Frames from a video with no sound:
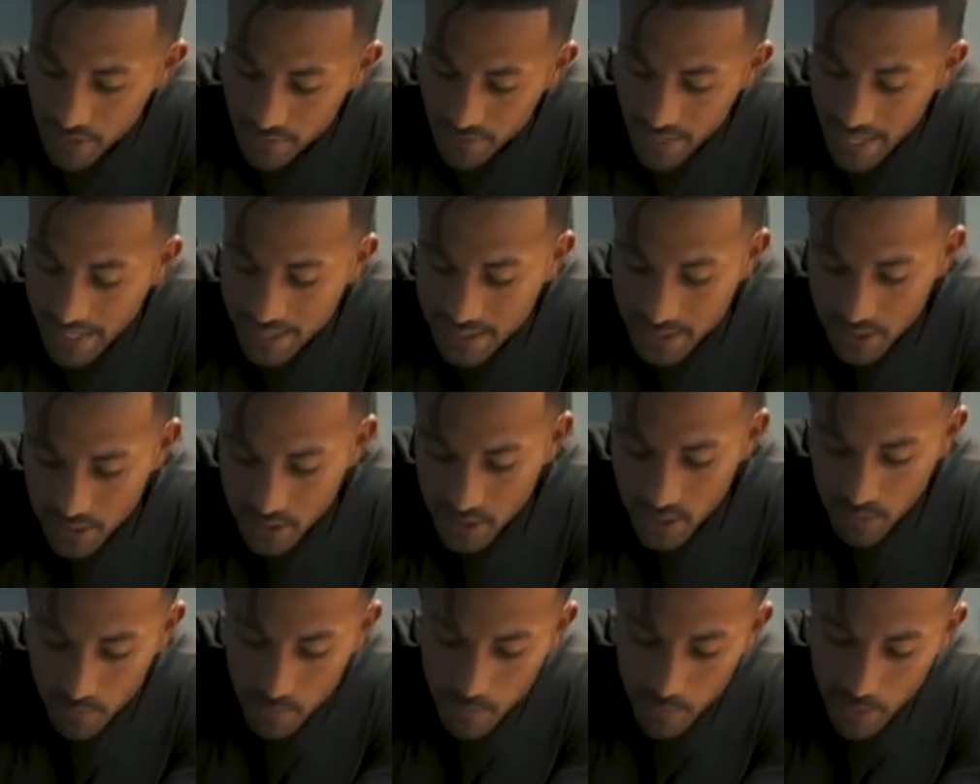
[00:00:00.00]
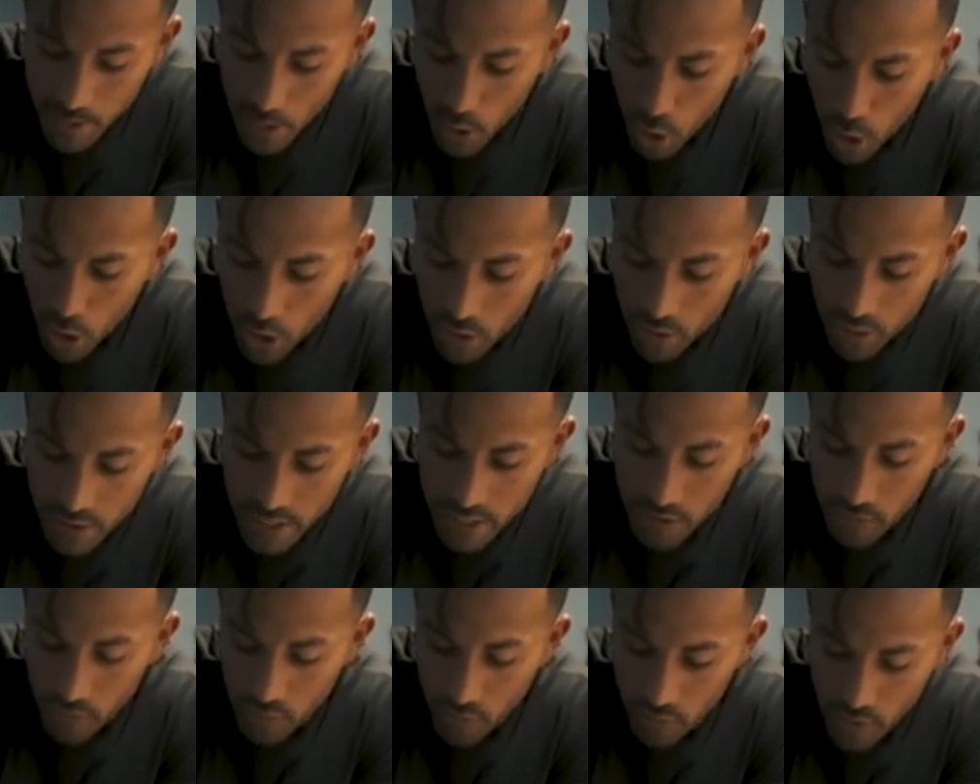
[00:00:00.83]
That's gonna give me my heart
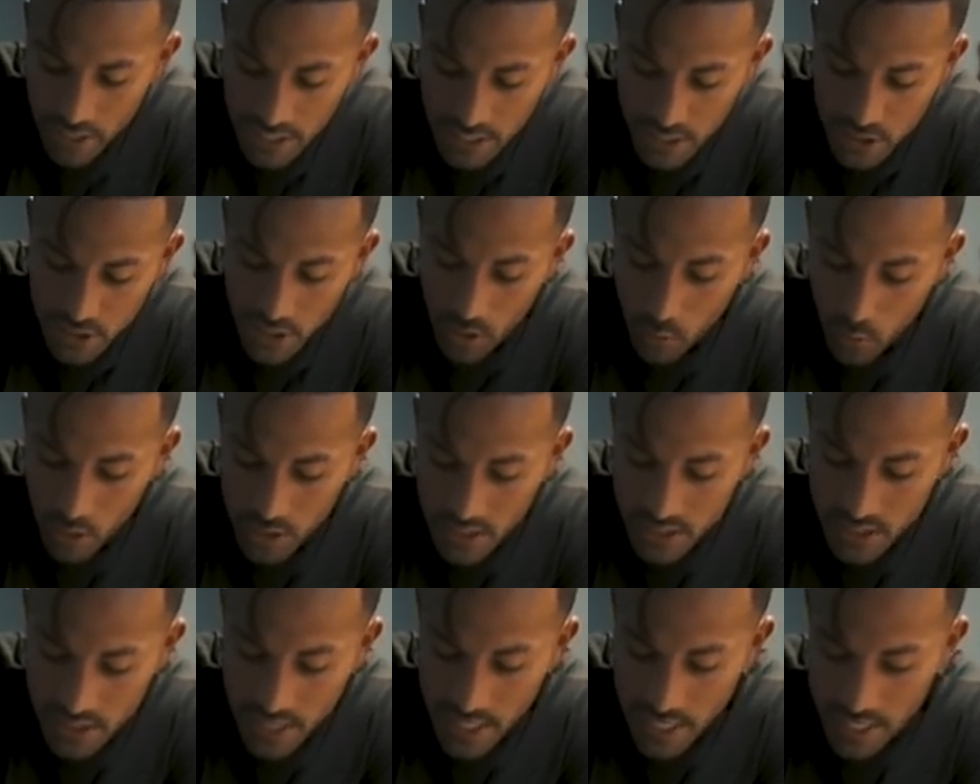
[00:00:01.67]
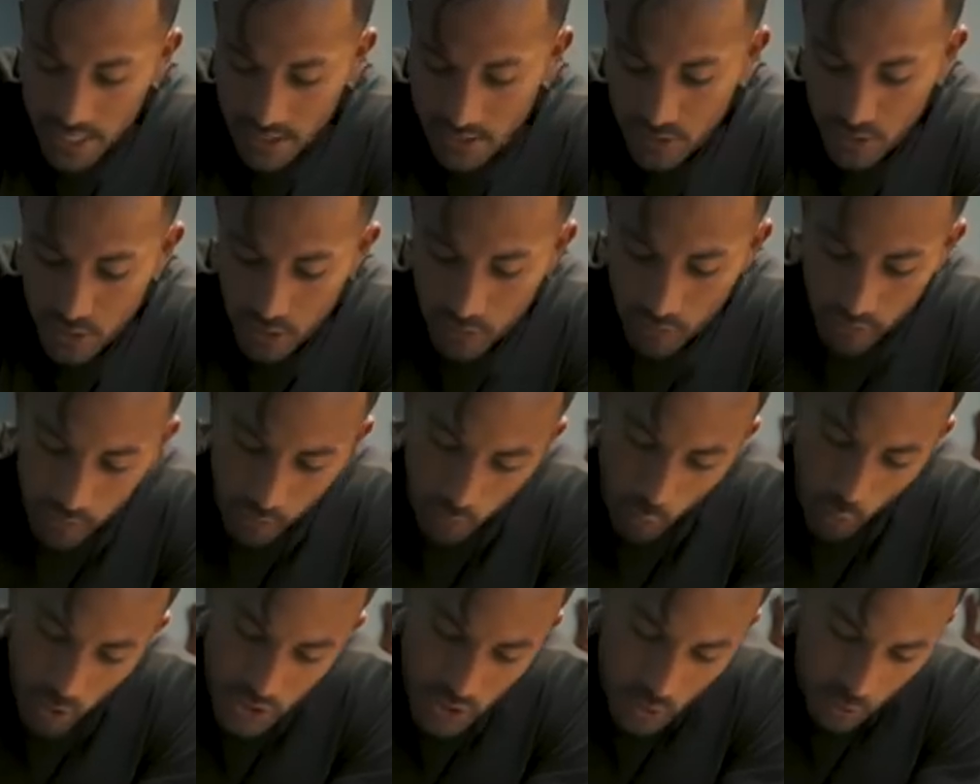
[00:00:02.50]
rate range I wanna stay in. So
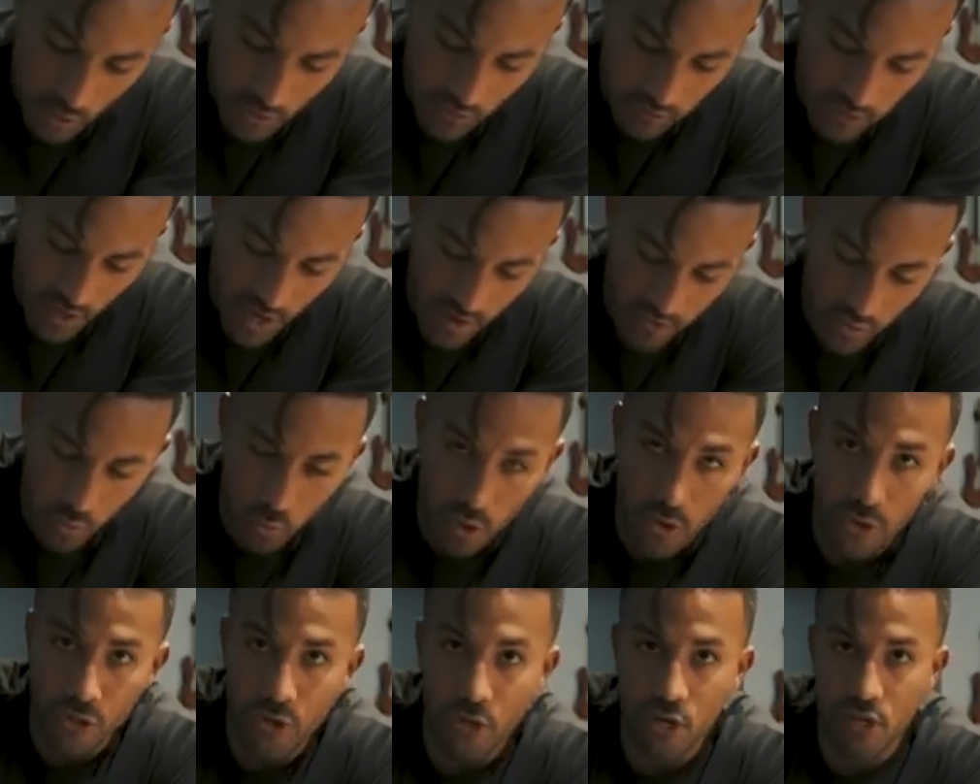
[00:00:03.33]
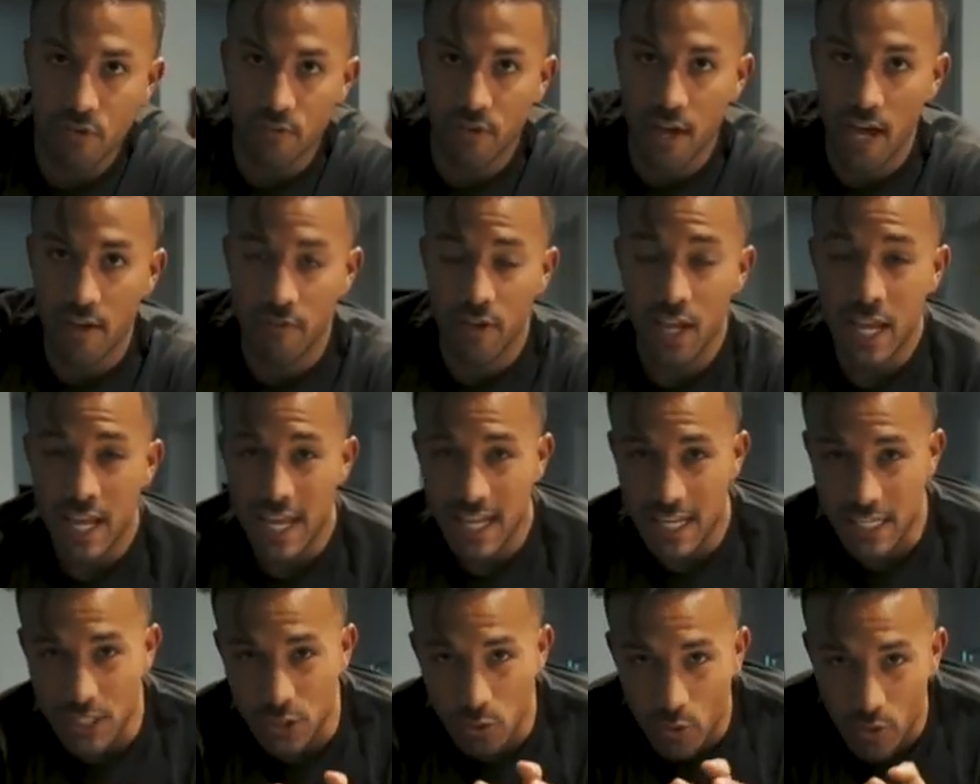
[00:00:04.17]
from 125 to
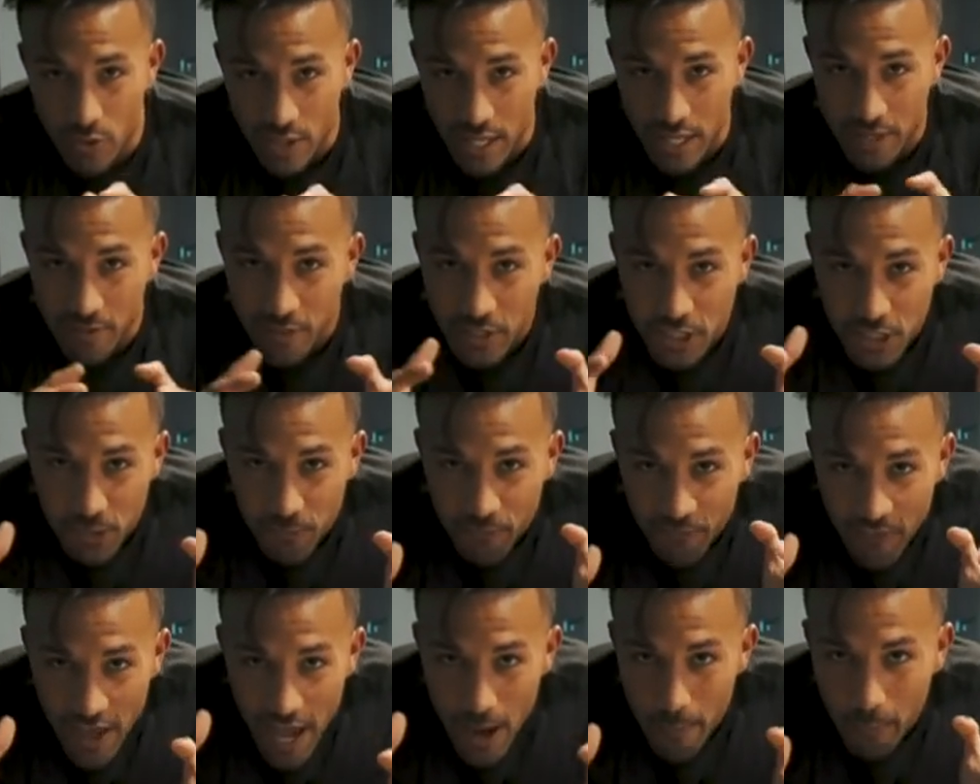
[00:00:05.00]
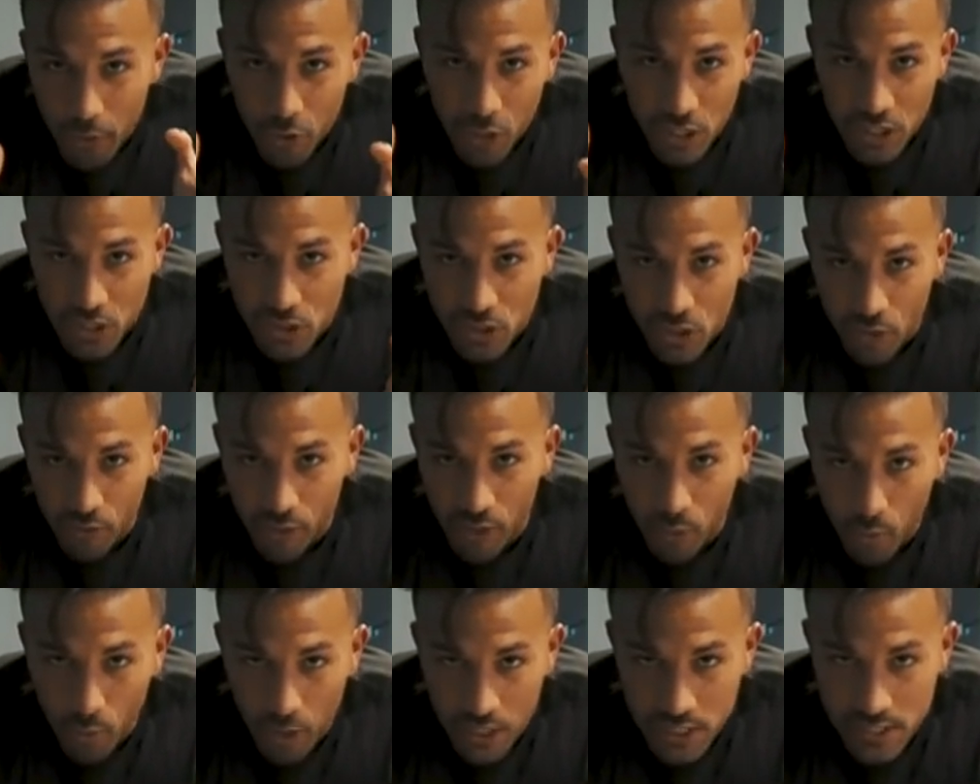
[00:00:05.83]
135 is sort of that fat burning zone
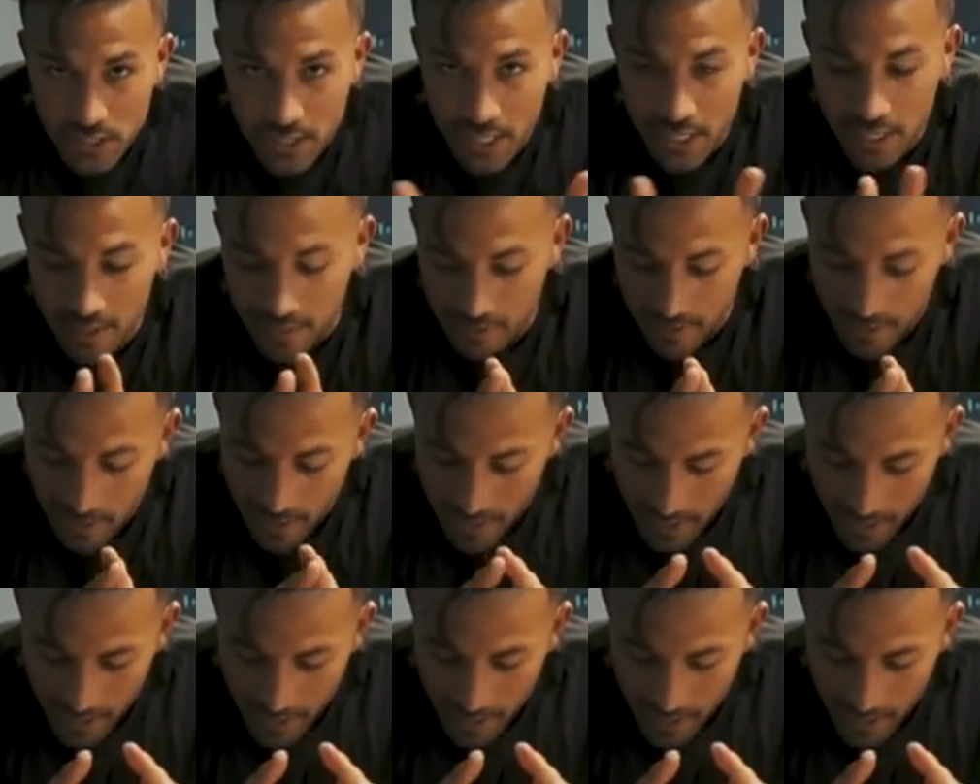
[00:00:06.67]
that I wanna stay in.